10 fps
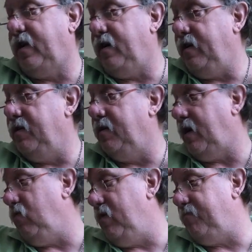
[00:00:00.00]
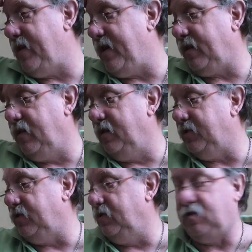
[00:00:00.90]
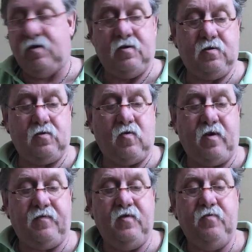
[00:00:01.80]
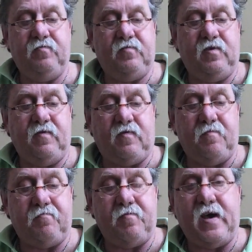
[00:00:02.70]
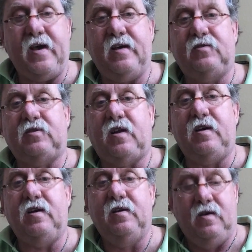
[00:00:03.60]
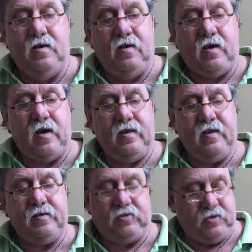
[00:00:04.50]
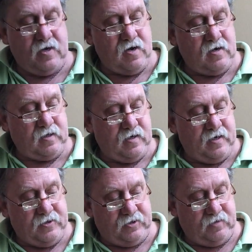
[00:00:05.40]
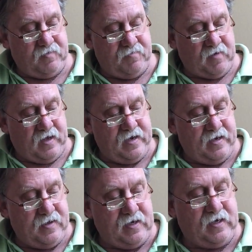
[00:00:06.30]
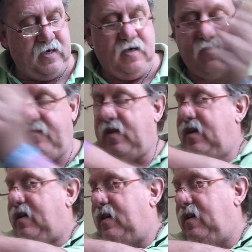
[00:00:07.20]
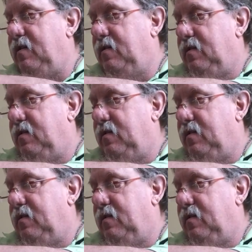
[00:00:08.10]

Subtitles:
and I went back and listened to quite a few different bands, and I think generically it should be played in the key of A,